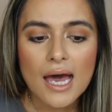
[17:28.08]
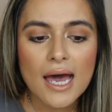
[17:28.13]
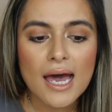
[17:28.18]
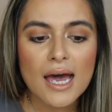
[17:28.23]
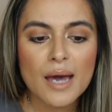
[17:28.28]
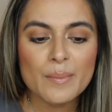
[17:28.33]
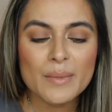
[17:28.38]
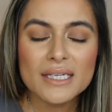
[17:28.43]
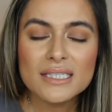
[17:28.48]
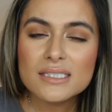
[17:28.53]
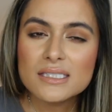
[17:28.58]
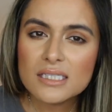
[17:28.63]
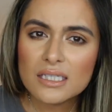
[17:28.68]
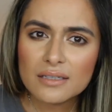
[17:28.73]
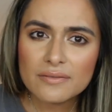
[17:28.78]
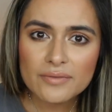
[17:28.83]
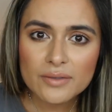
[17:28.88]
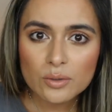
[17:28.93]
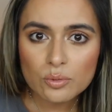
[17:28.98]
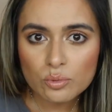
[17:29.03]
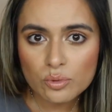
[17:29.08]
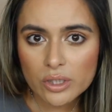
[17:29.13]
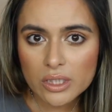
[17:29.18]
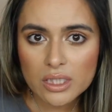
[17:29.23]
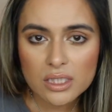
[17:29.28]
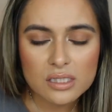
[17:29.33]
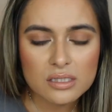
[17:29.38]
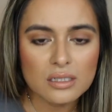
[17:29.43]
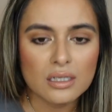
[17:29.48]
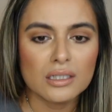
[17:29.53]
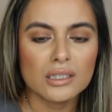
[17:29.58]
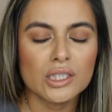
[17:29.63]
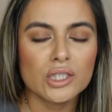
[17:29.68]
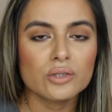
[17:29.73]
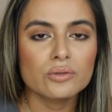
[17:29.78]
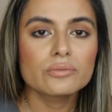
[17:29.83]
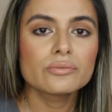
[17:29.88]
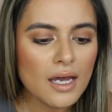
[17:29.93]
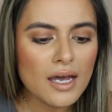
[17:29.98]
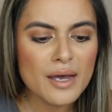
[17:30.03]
um, and see if it works on you.